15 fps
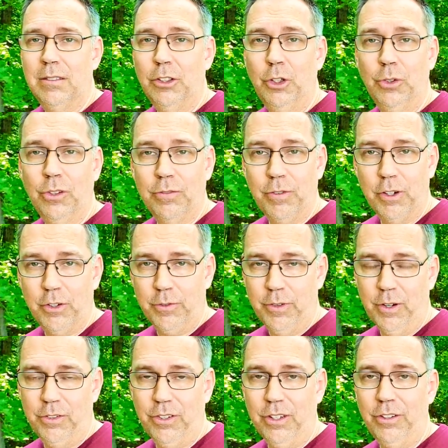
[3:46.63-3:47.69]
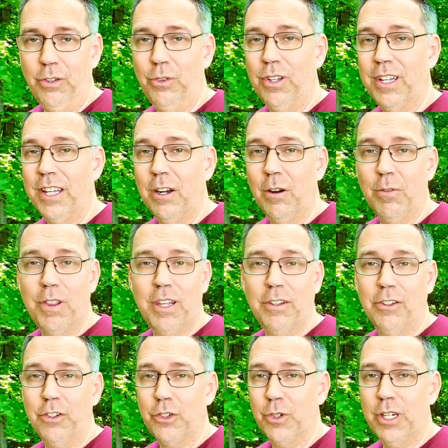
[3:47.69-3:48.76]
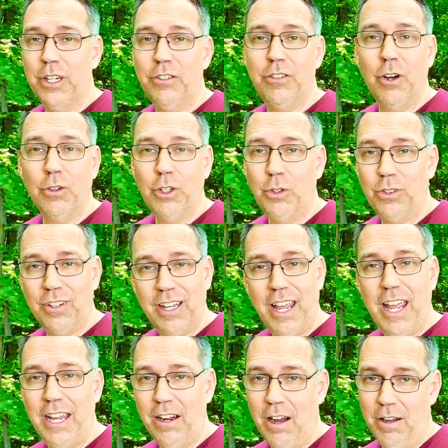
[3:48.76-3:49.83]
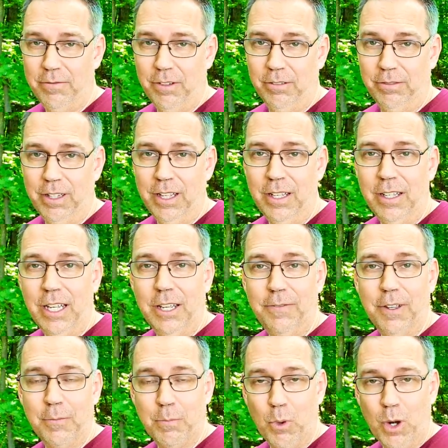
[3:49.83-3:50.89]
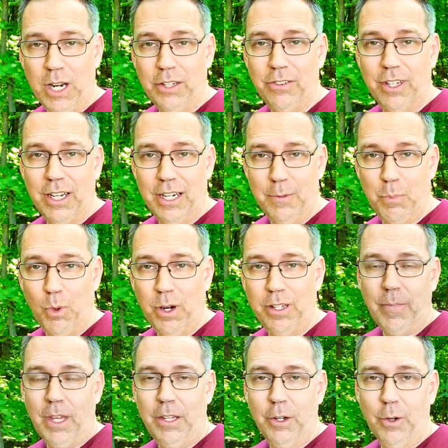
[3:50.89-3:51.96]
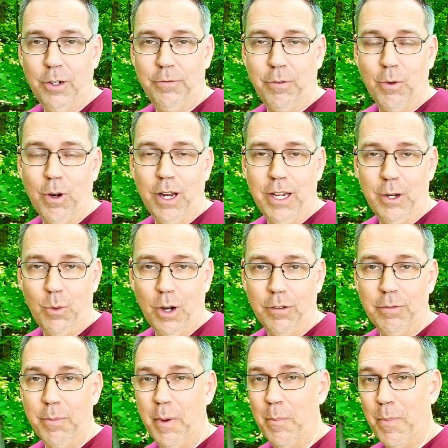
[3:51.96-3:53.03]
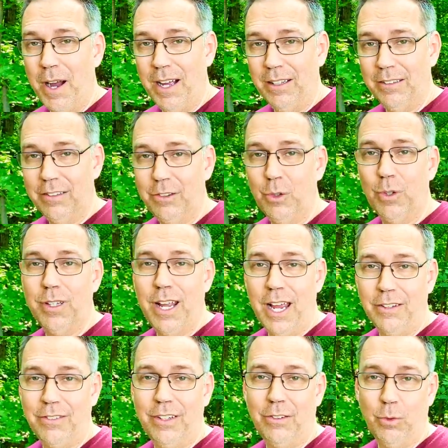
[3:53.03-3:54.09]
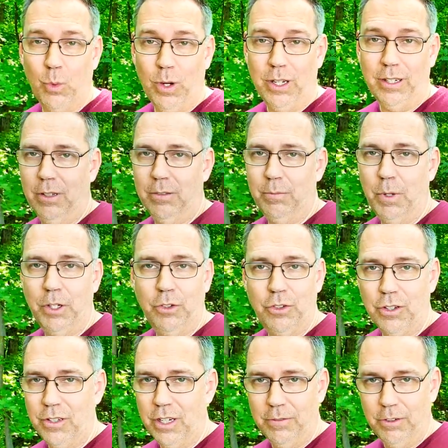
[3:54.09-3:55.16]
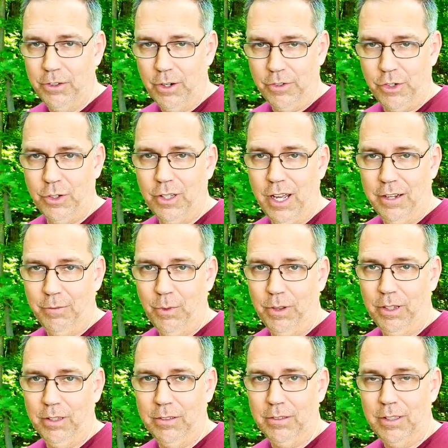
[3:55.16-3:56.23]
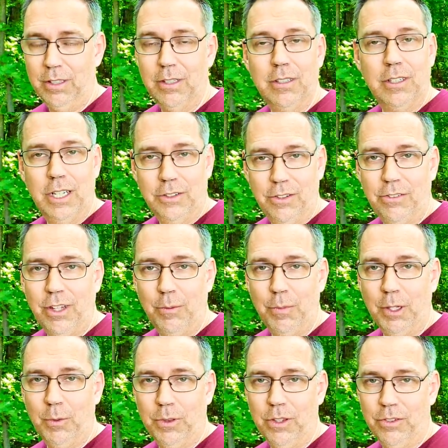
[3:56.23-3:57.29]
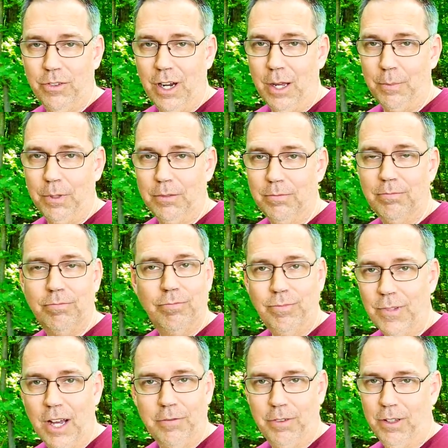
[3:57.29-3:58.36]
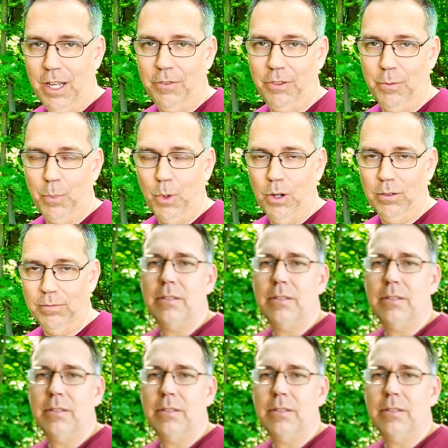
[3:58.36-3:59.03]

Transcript: Use it for traversing, use it to get over the other tree, don't use it to hang off of. If it breaks at any point, you're in for anywhere from a mild to a nasty swing, but you should never trust your life with it. It's the same thing with the strap, not for life support.